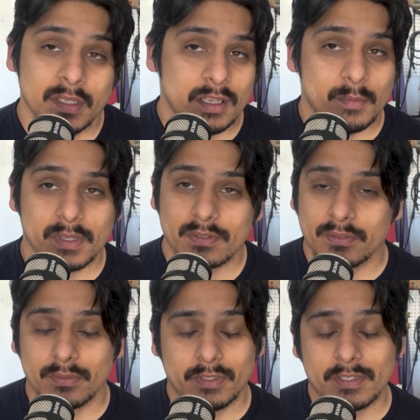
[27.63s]
I'm also
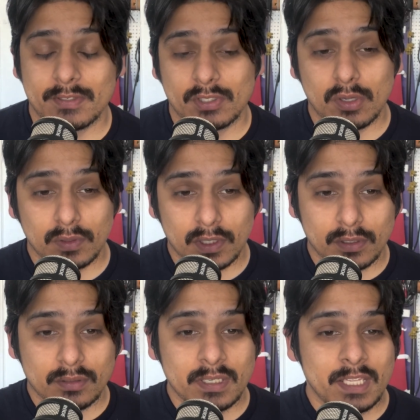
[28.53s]
doing this
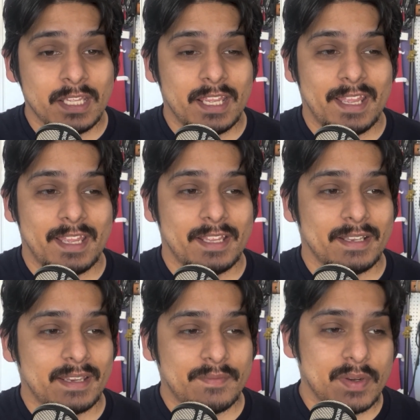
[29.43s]
solo,
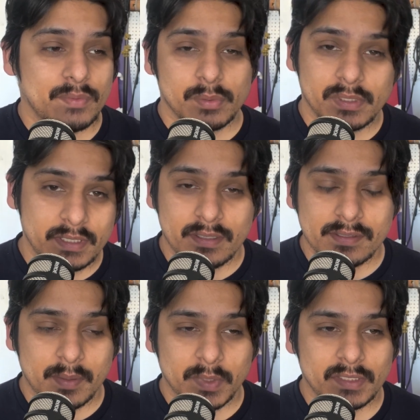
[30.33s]
and I've never really done
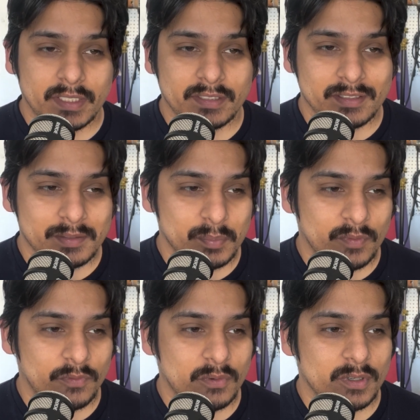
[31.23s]
something like this
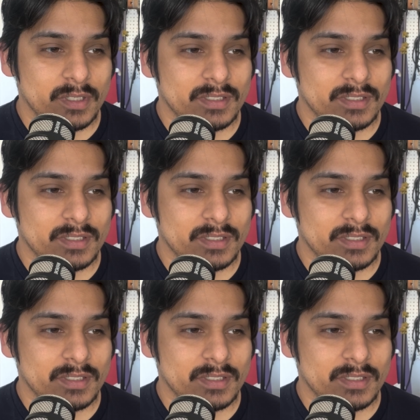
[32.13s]
before.